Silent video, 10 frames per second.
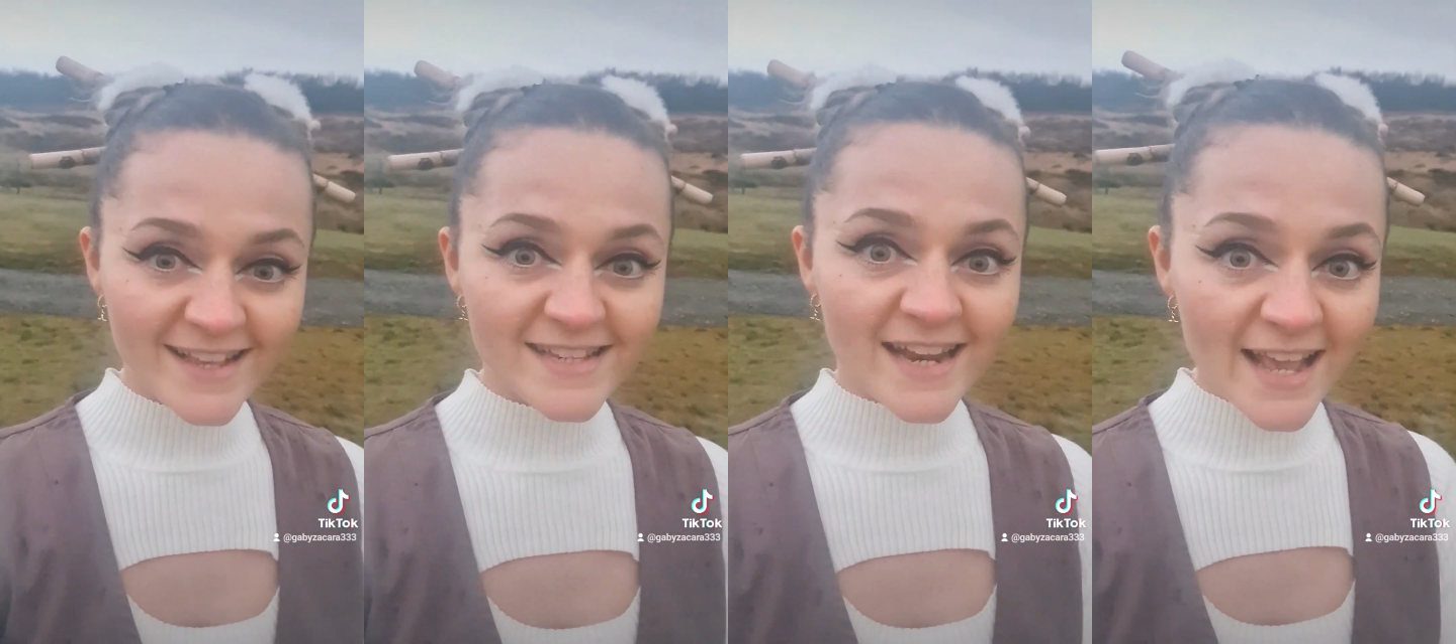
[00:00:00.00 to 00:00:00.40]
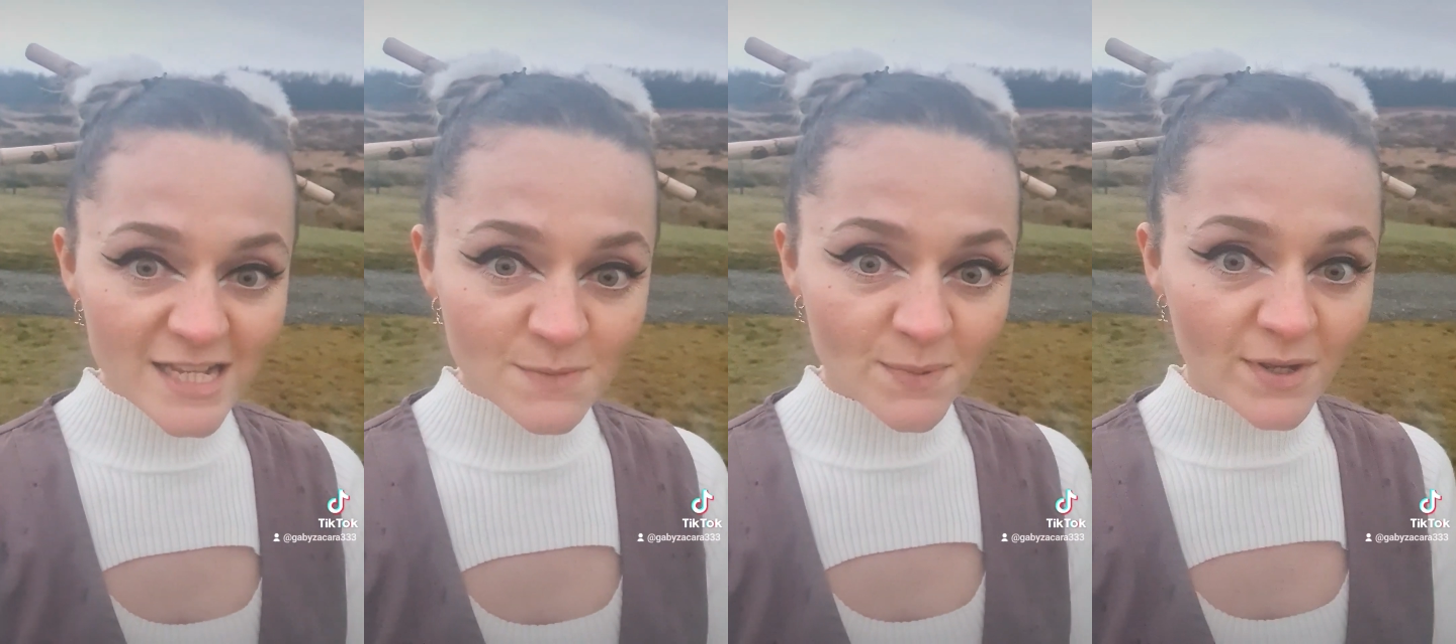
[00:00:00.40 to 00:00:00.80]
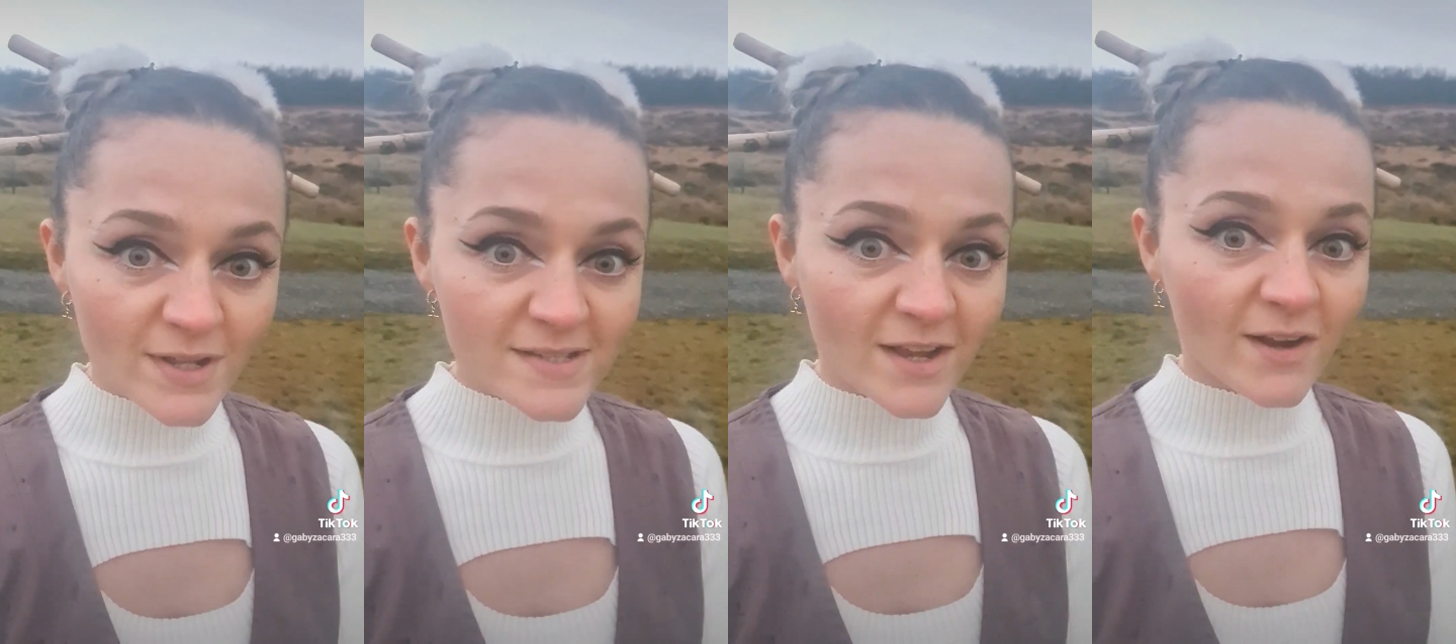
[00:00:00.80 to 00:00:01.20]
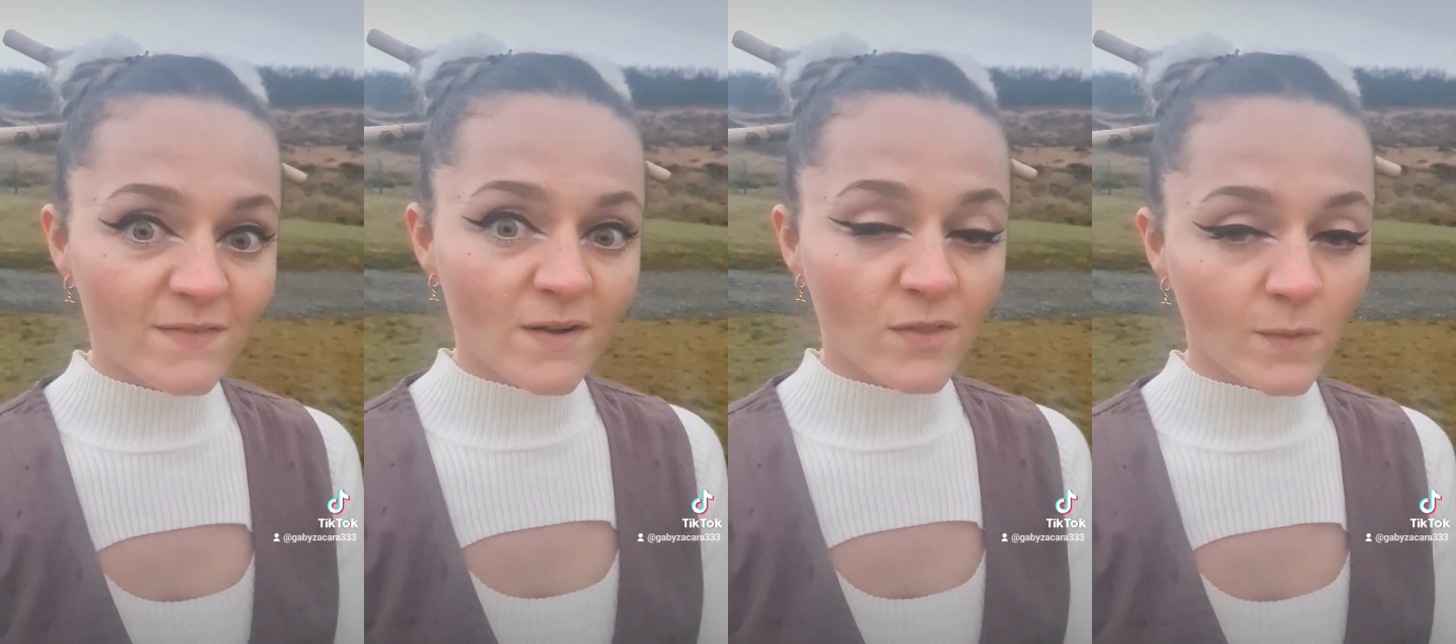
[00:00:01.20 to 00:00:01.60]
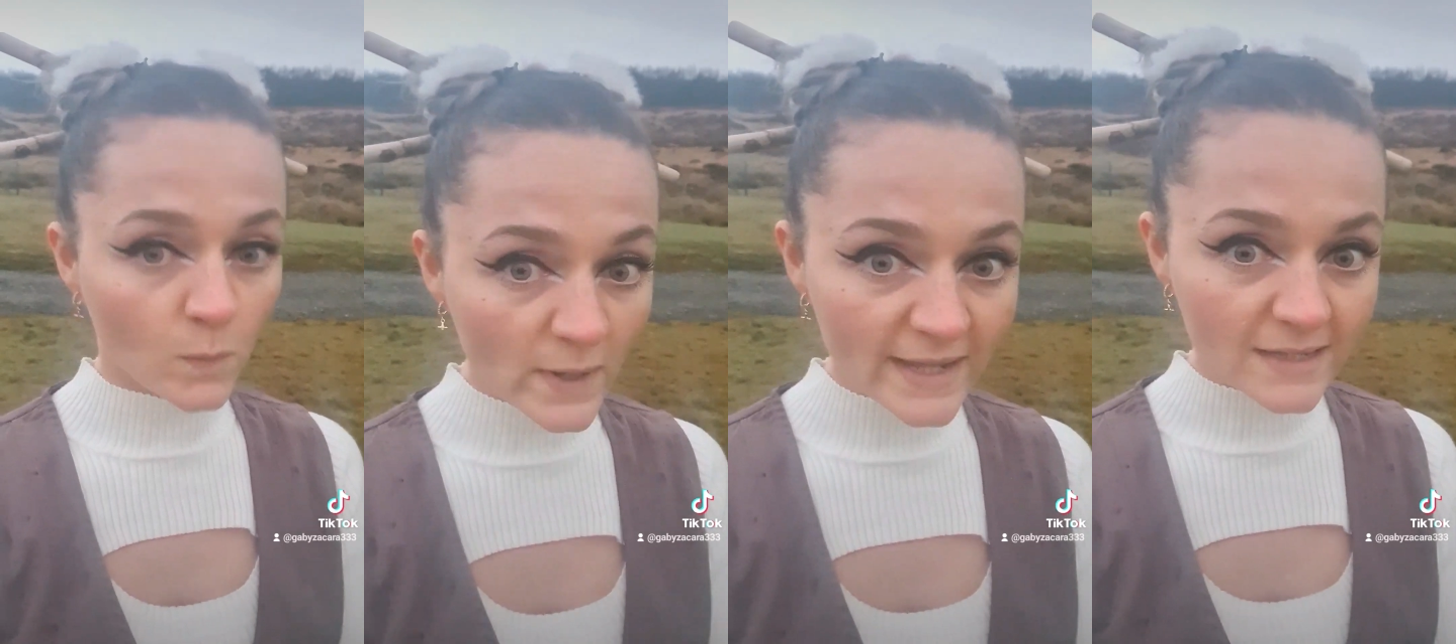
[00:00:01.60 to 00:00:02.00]
is an expert of the
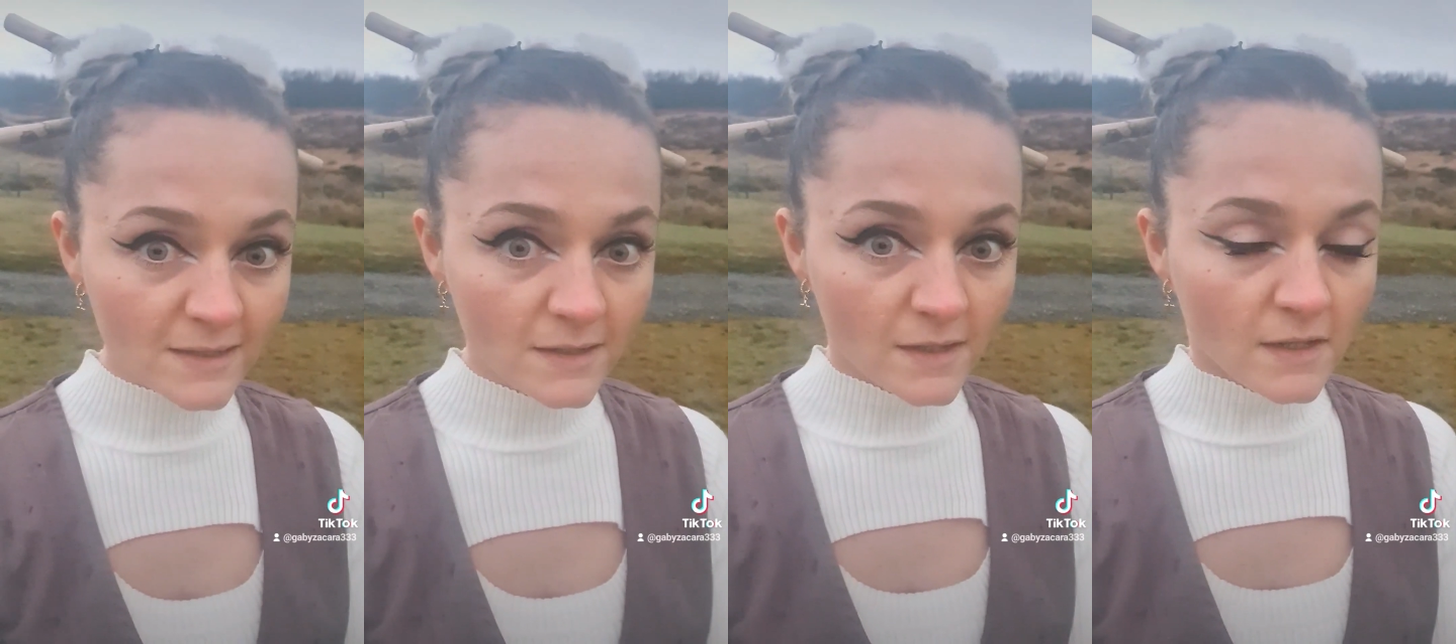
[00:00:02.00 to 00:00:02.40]
will,